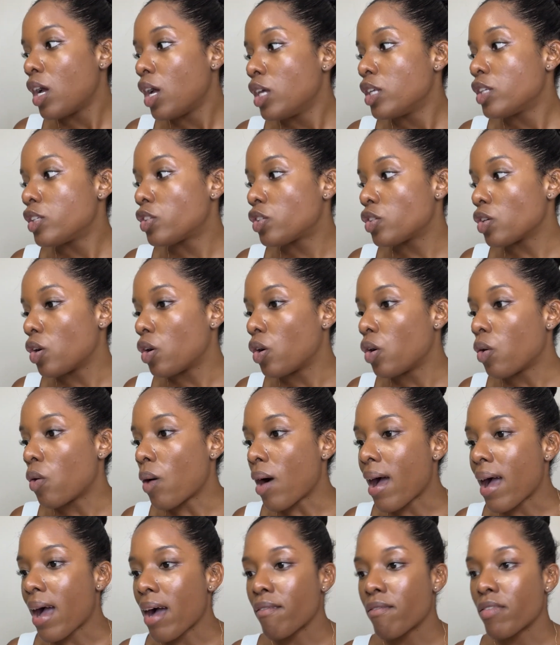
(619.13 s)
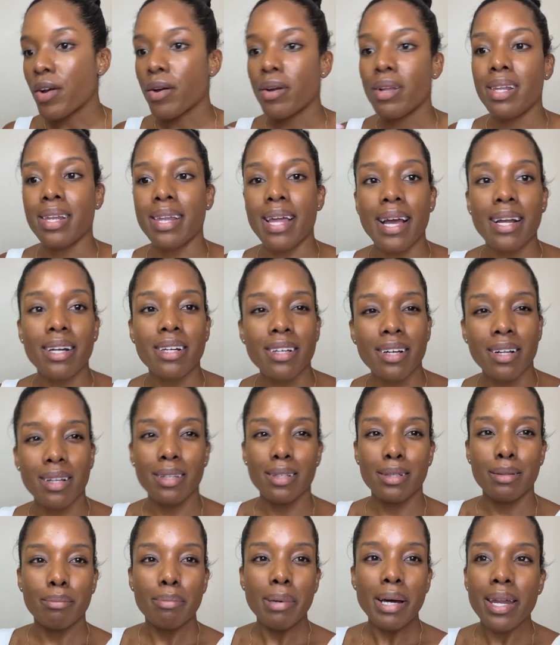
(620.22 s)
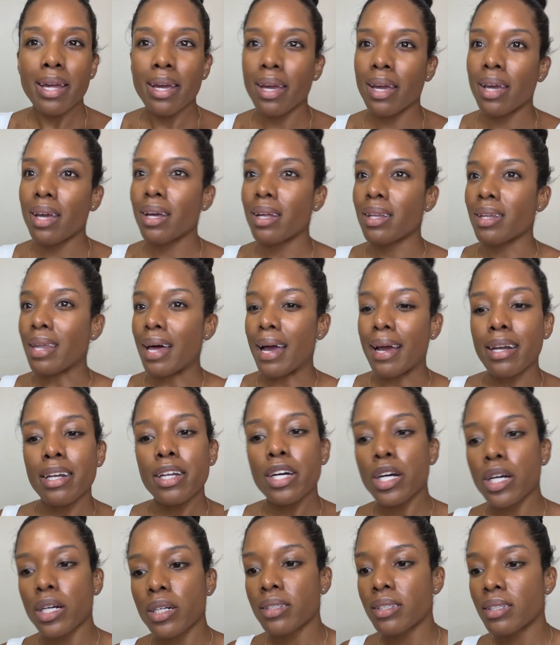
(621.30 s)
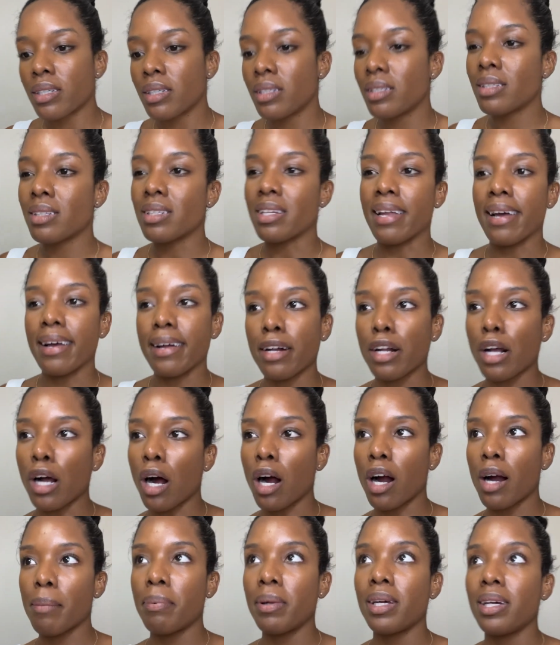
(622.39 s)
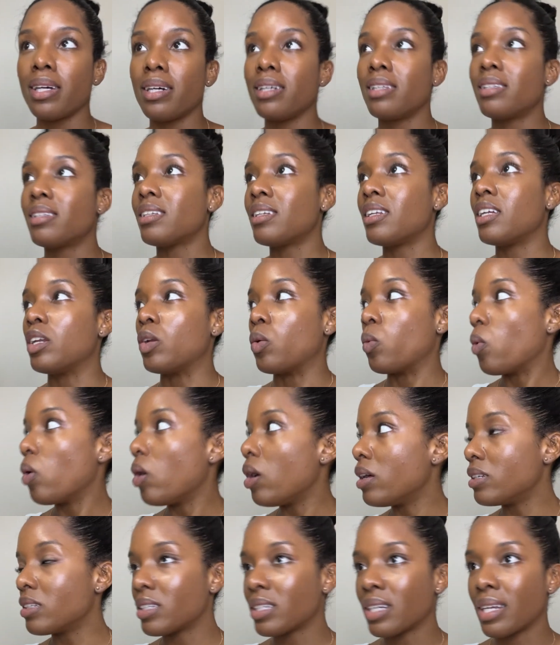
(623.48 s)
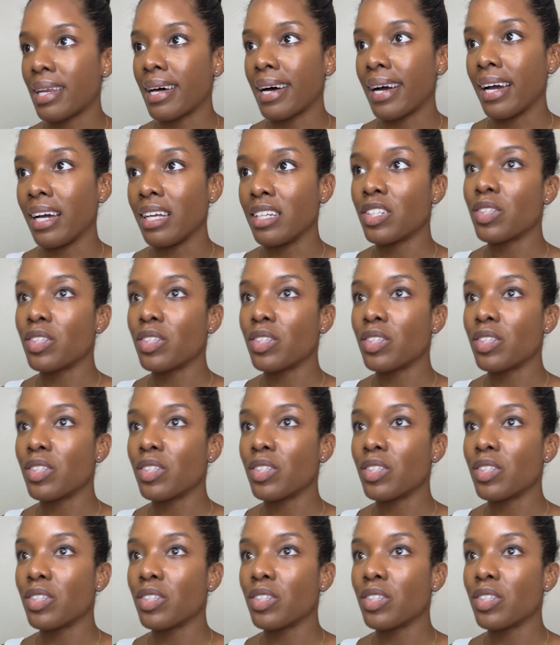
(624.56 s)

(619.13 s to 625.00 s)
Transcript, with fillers: So I have very light colored bedding, light curtains, light carpets, and then the walls are light.